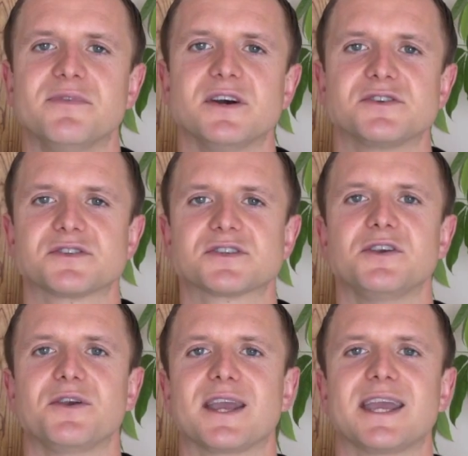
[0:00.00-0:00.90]
version, so you
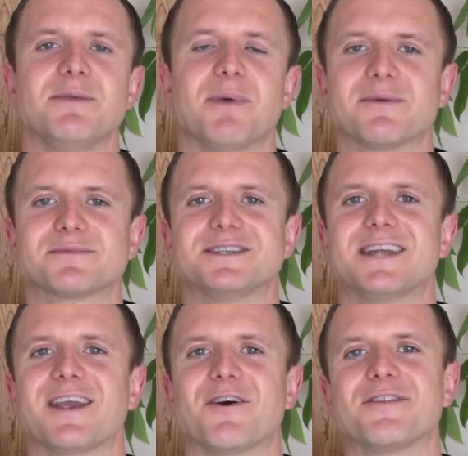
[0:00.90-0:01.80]
can keep up to
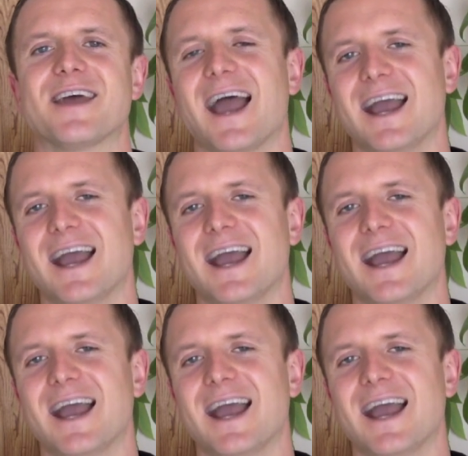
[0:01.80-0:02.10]
date on that